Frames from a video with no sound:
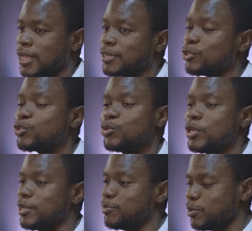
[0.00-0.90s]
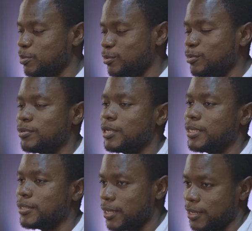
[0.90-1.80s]
and just to let people know
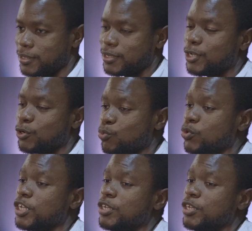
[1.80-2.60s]
that we